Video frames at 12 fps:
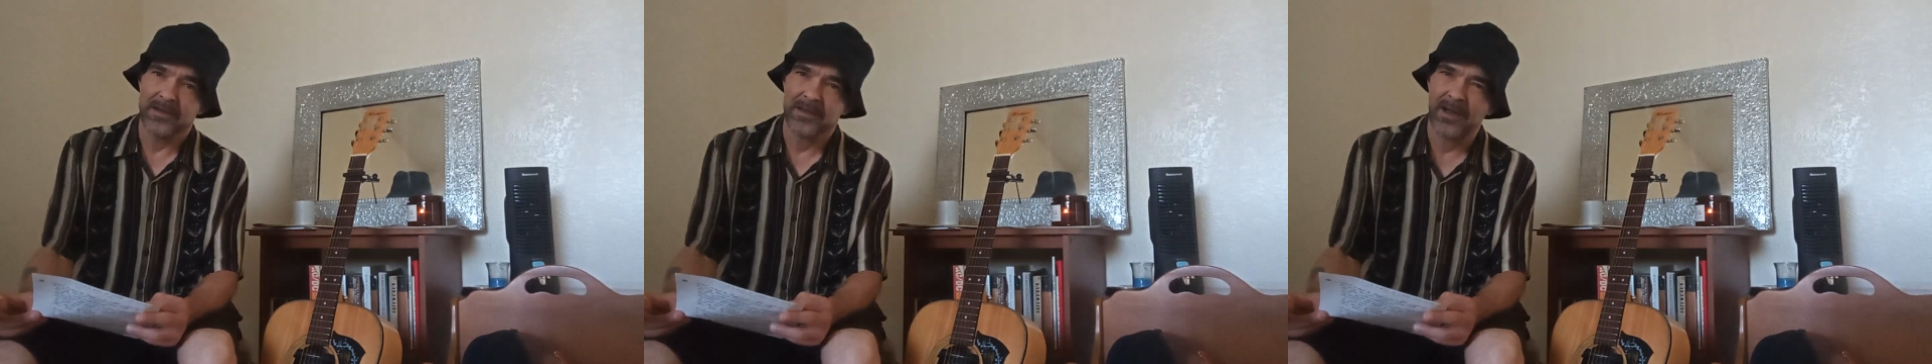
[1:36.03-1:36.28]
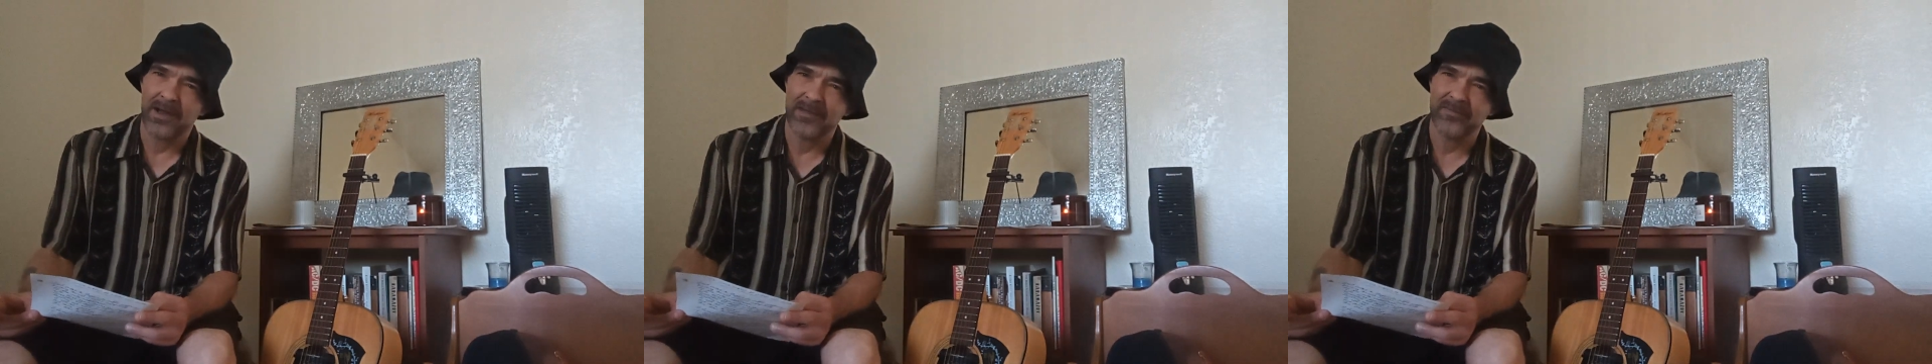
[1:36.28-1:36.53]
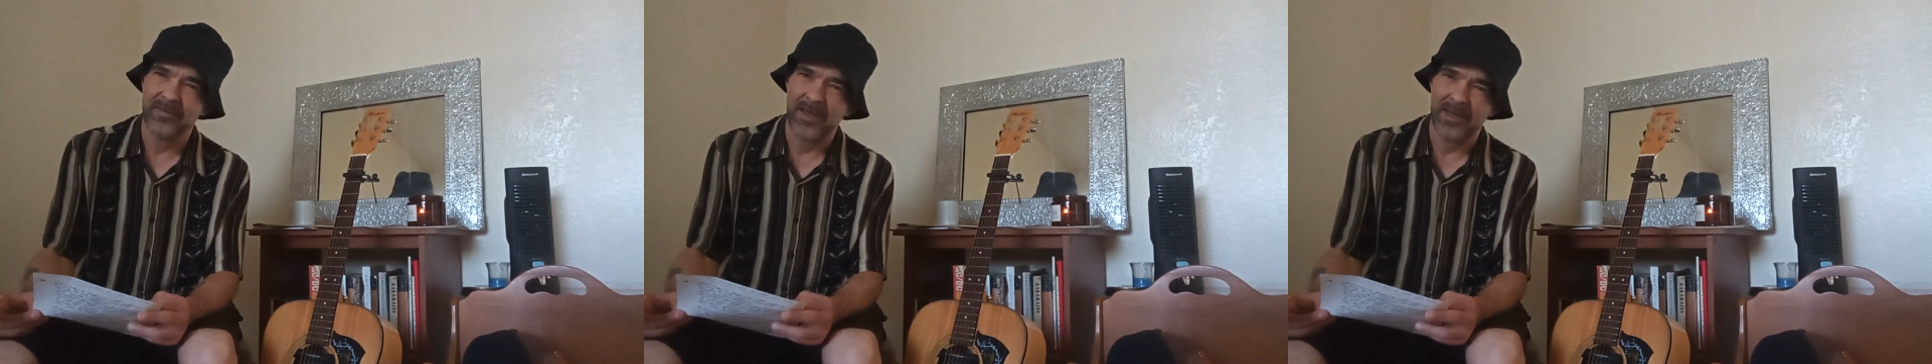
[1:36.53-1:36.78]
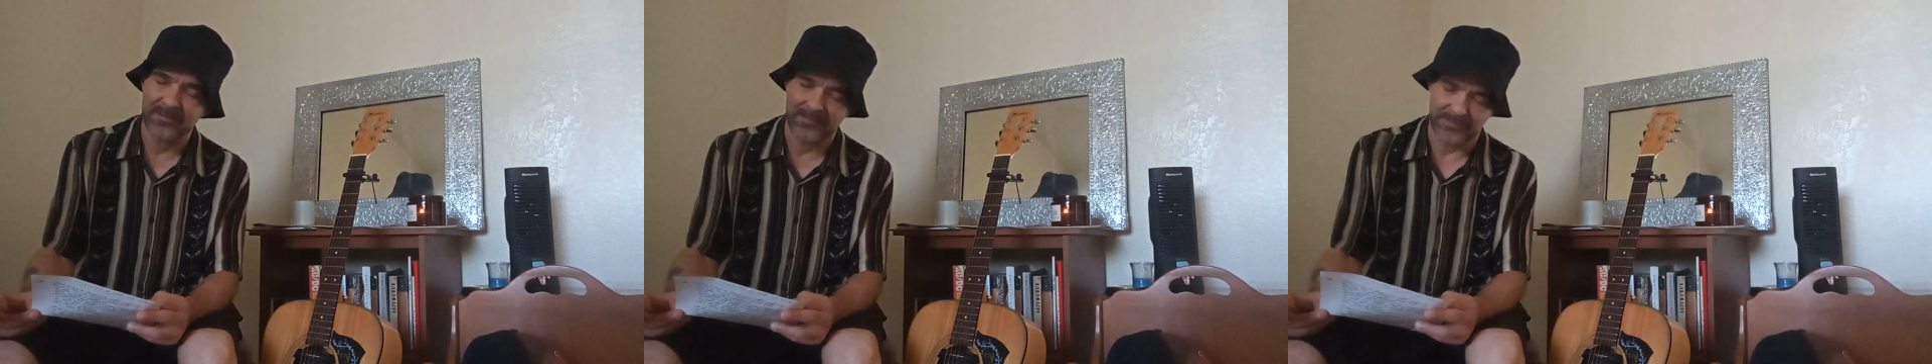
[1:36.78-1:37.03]

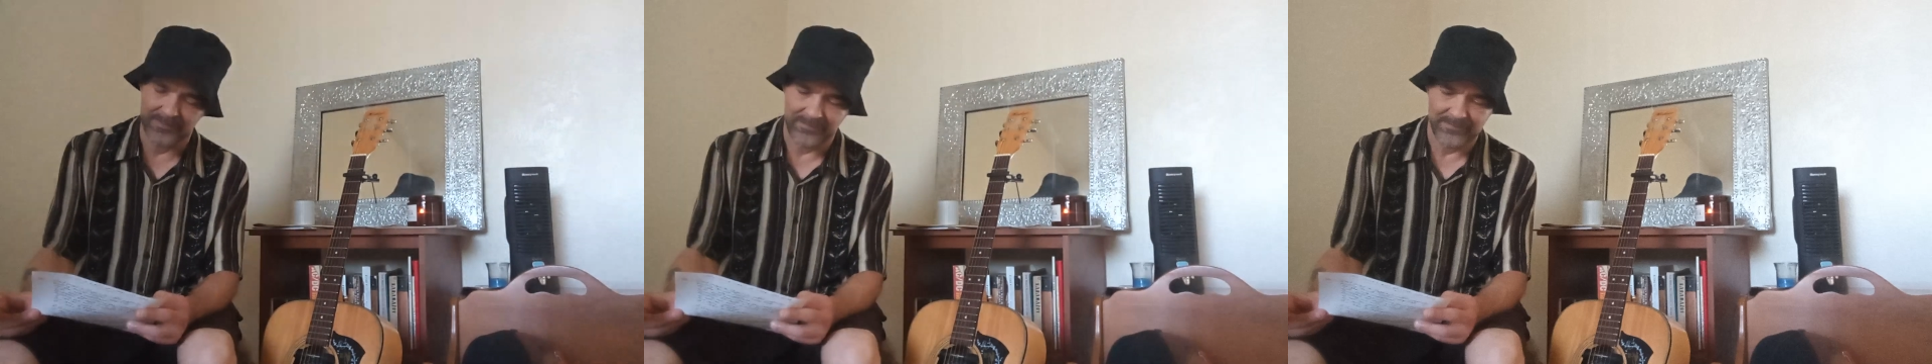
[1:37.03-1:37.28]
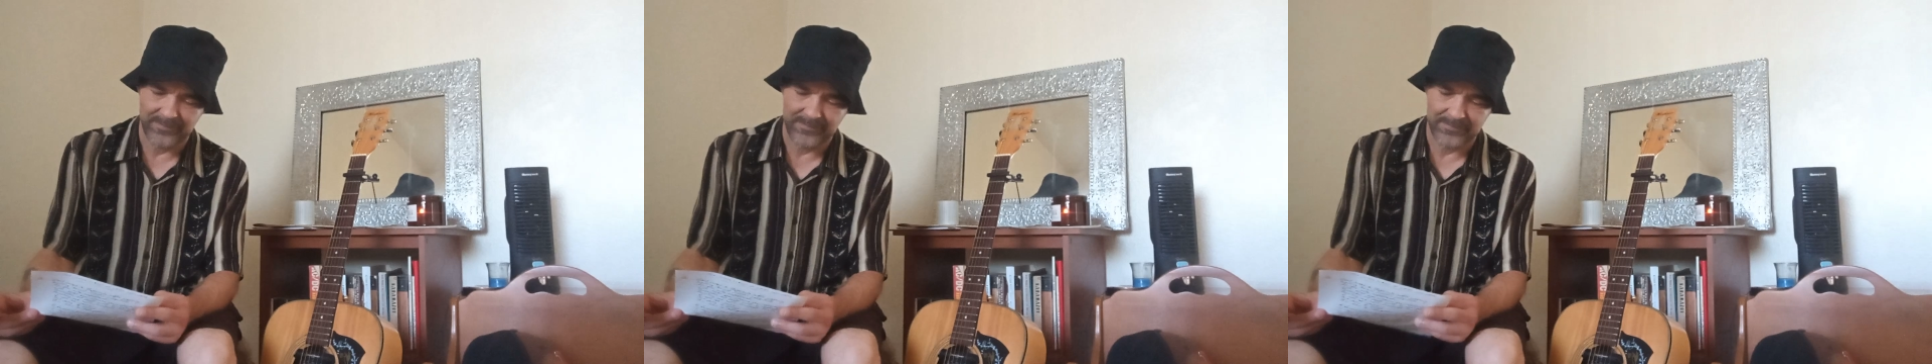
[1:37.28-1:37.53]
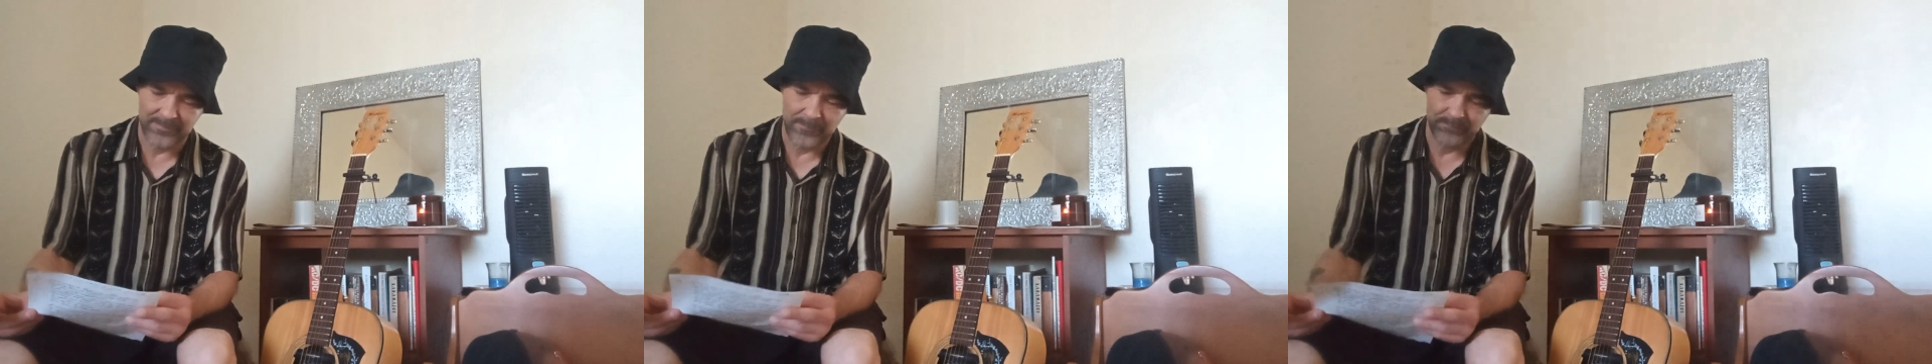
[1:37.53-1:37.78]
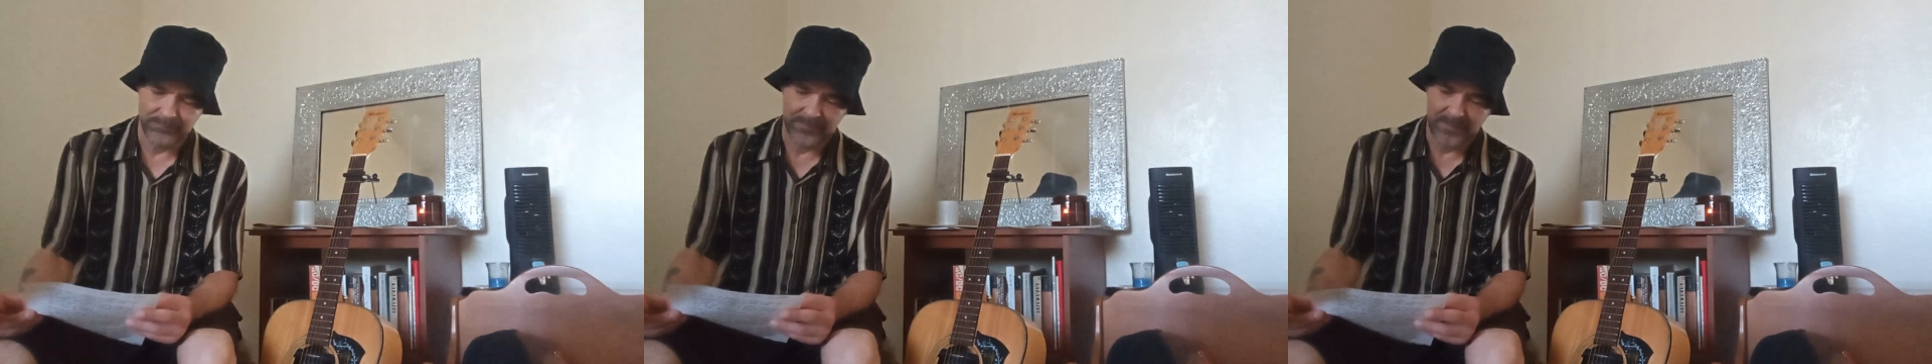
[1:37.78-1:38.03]
contactless.
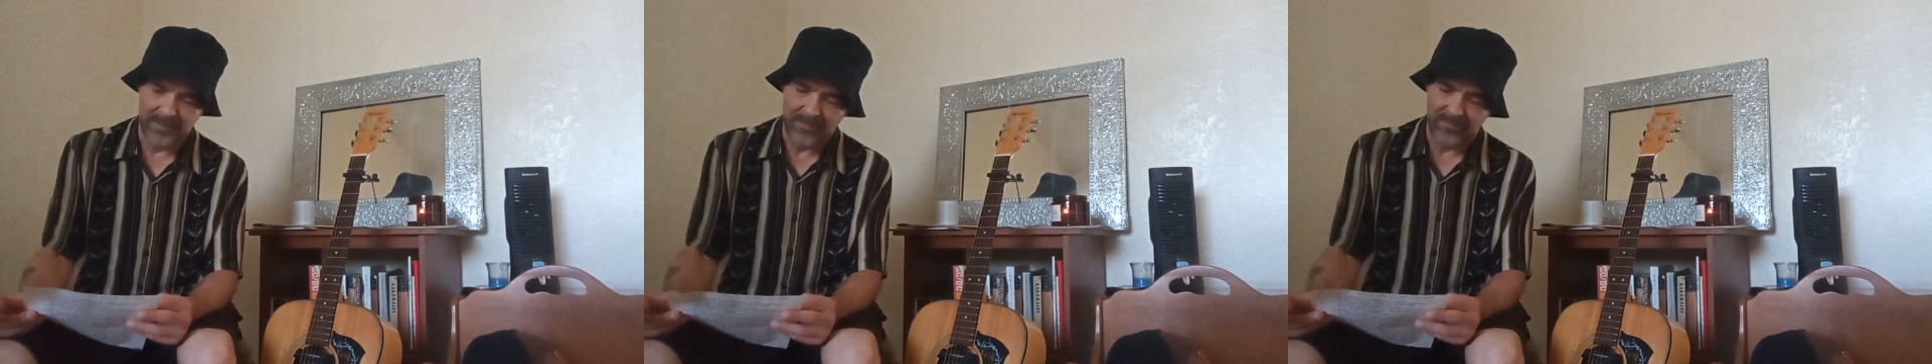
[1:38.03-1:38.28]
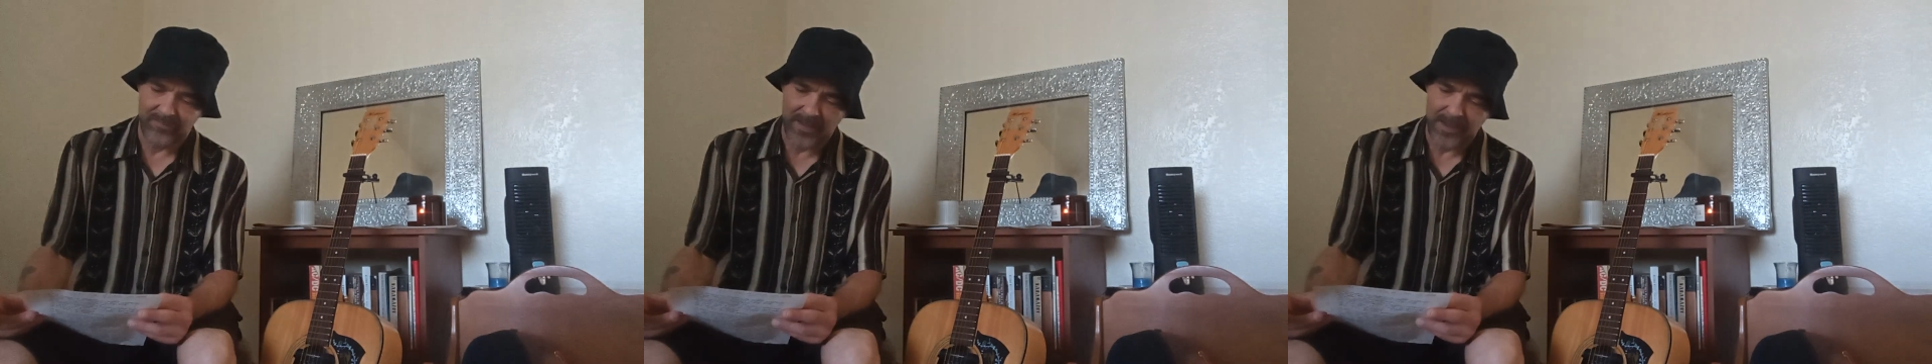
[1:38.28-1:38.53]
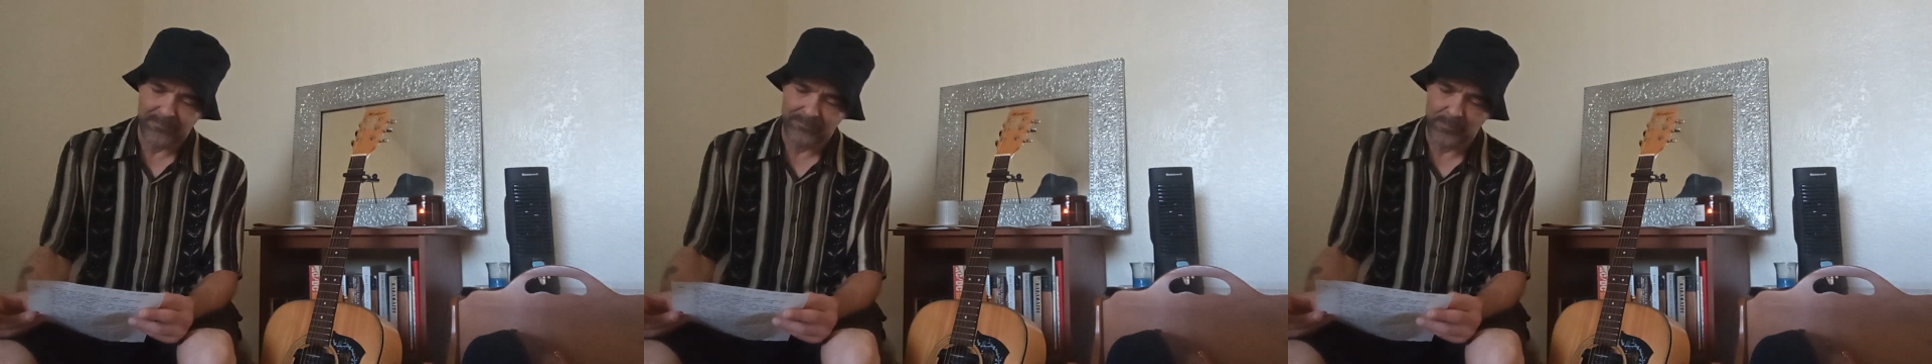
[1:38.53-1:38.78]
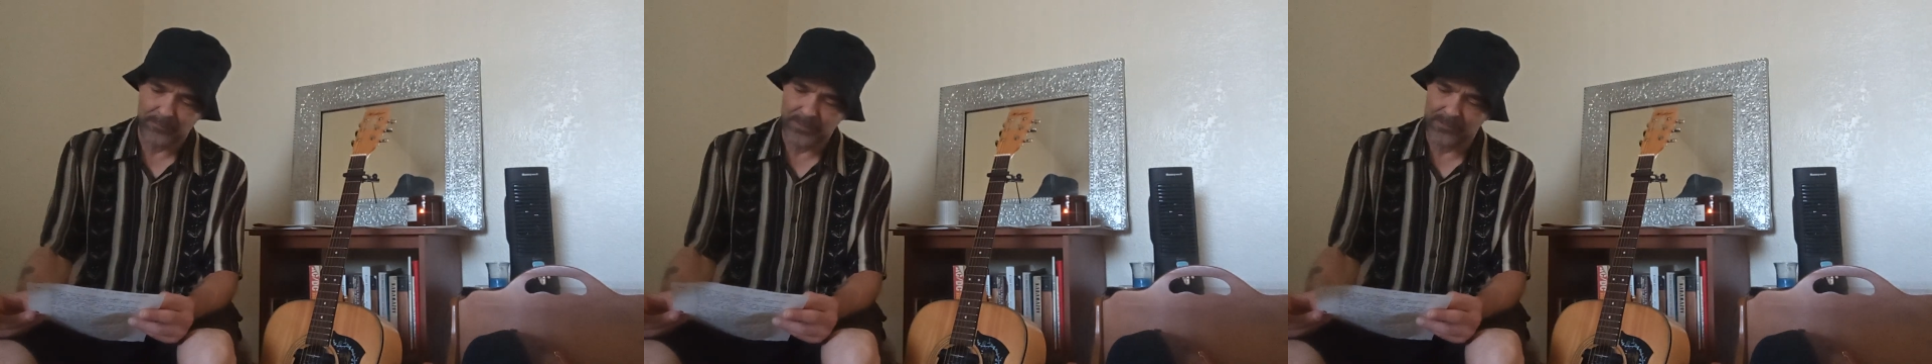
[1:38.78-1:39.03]
Safe
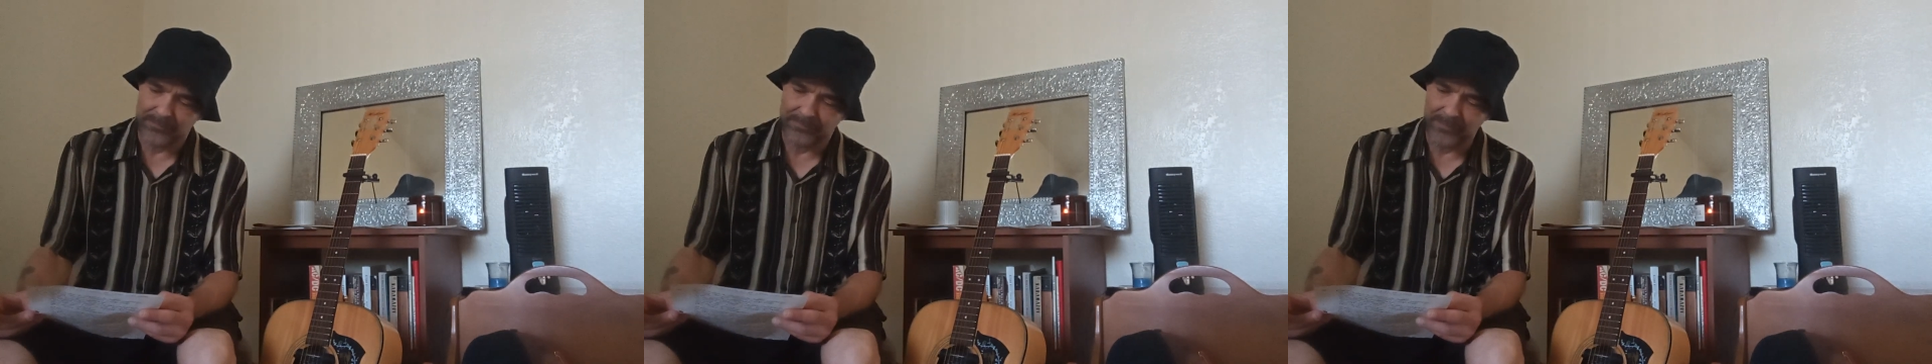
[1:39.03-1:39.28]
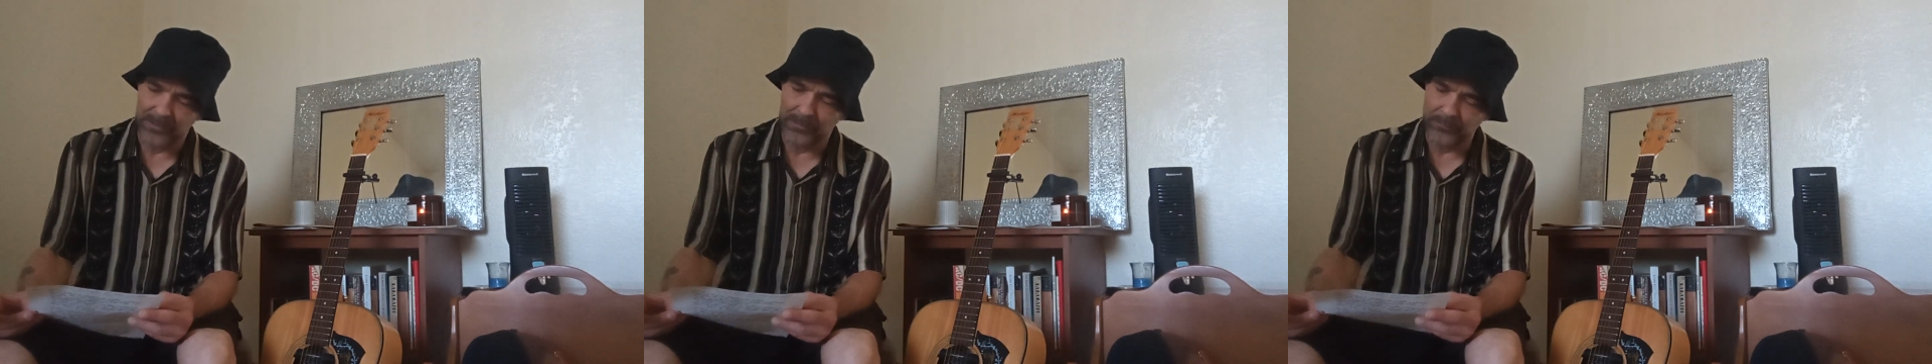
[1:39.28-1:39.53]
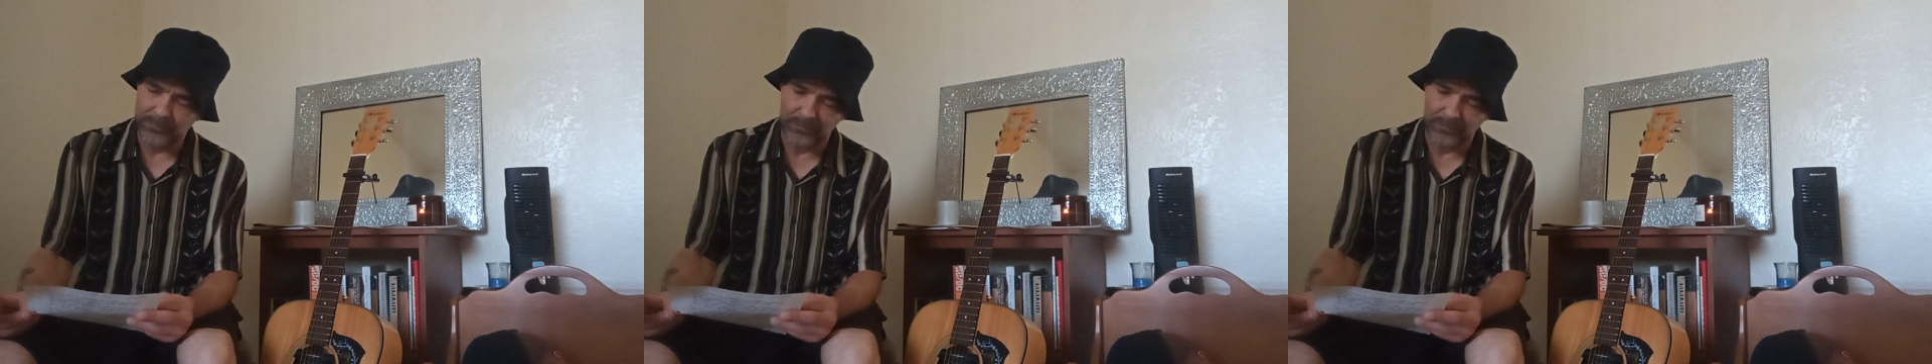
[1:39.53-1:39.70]
from your fellow